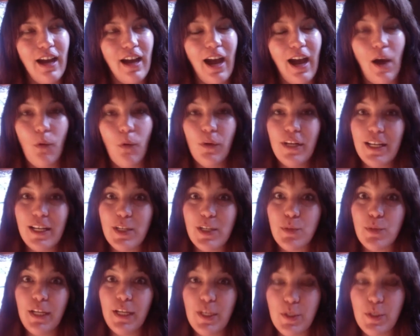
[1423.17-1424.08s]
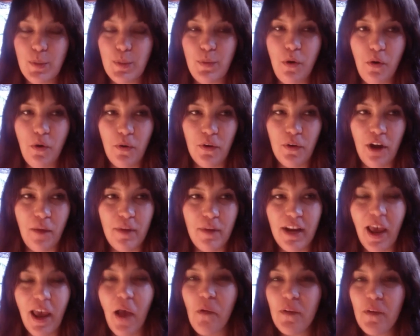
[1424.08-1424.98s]
how one explains a program,
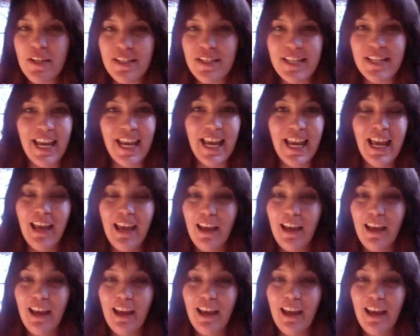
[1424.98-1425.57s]
and I always say,